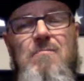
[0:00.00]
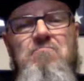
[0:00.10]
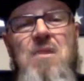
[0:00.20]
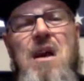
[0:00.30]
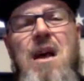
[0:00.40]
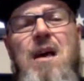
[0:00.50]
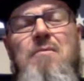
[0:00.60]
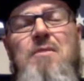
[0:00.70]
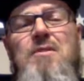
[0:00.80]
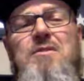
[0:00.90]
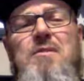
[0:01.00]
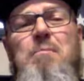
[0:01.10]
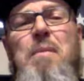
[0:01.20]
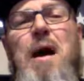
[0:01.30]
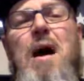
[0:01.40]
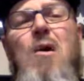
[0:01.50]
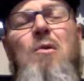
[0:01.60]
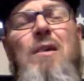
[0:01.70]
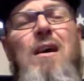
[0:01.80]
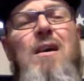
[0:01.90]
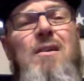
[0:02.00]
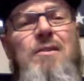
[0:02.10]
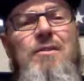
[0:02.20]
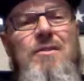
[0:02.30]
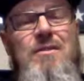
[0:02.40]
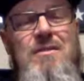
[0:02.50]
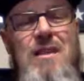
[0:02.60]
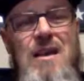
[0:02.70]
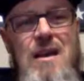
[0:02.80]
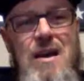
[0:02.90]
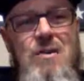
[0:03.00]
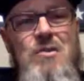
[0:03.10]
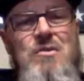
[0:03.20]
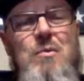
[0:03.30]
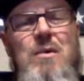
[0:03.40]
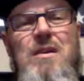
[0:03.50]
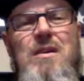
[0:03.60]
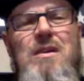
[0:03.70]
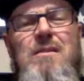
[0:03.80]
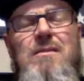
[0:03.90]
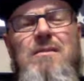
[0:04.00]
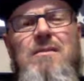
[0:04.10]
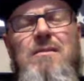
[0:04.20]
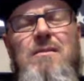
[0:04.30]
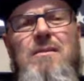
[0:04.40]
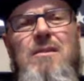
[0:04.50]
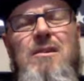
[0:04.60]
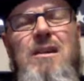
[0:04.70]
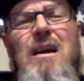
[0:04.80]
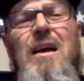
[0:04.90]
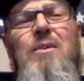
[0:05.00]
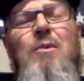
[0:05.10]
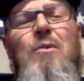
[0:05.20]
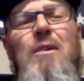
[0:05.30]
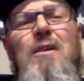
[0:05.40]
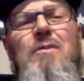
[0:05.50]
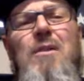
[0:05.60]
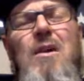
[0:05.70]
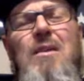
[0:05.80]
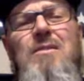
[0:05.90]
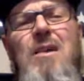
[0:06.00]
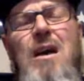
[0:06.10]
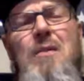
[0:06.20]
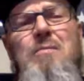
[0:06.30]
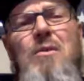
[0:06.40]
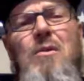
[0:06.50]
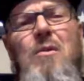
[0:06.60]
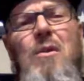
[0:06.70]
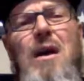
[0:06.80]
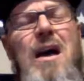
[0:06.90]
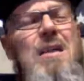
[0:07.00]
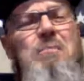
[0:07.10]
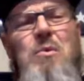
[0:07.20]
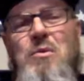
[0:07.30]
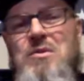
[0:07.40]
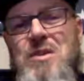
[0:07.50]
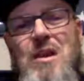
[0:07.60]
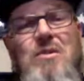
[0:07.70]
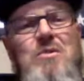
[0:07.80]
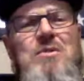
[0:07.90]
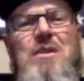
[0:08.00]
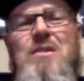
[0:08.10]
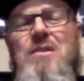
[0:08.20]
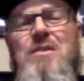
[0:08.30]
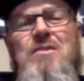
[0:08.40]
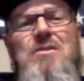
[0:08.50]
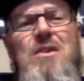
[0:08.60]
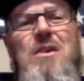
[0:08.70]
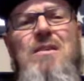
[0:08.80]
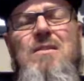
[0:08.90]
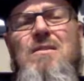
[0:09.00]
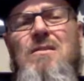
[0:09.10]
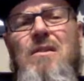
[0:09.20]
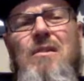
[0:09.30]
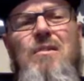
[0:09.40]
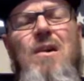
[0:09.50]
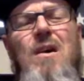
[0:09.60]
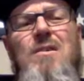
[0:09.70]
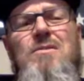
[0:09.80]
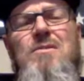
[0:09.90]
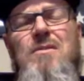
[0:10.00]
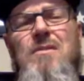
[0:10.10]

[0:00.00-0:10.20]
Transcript: I averaged about 110 hours a week. I don't leave a lot of time to go out. I had motorcycles sitting in the shed, in the garage.